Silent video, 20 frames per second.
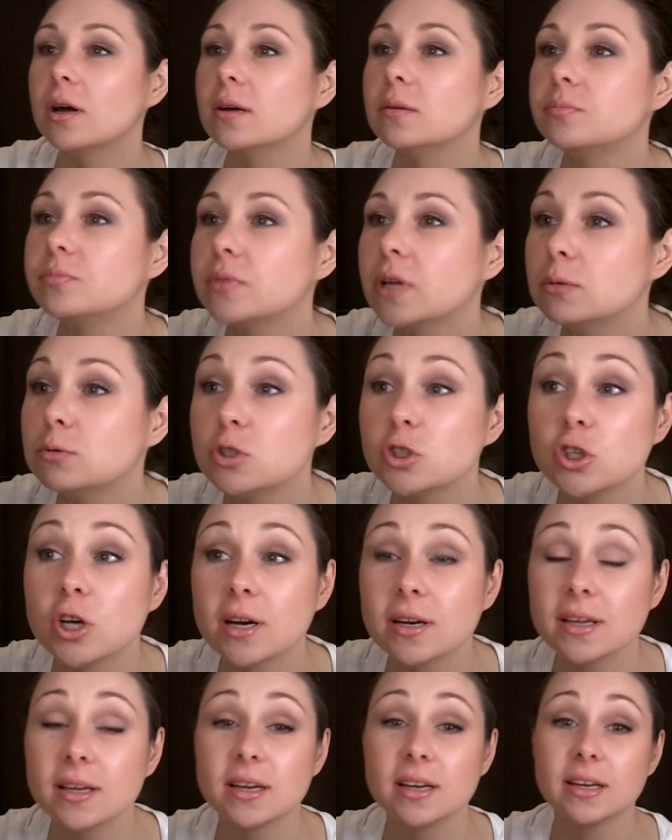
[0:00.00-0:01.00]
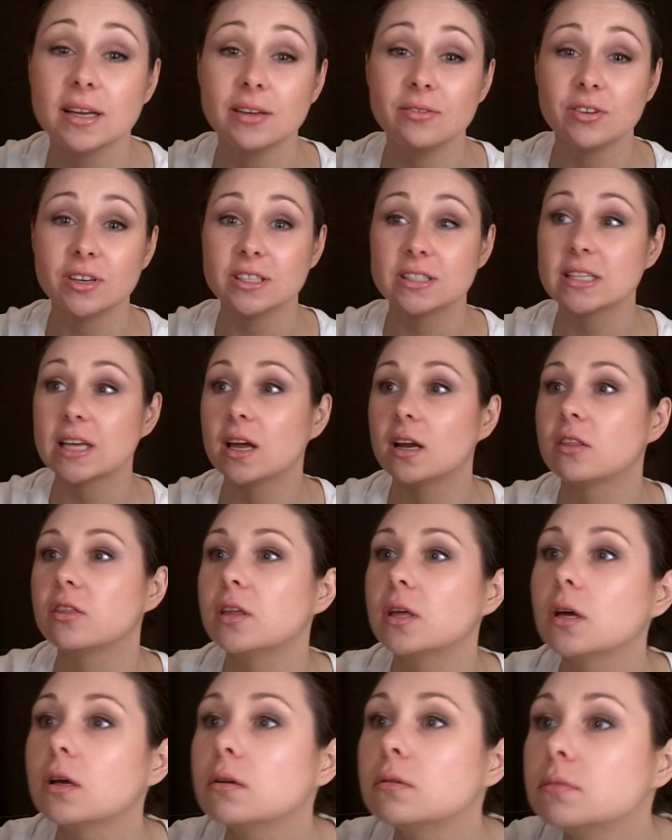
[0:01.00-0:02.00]
okay, I'm just trying to get it even. It's kind
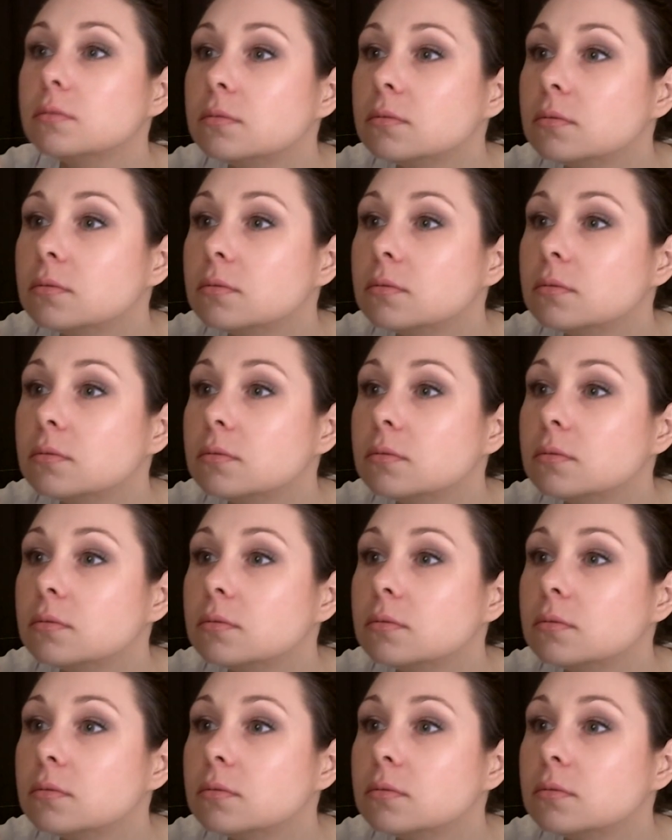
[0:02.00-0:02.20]
of thick.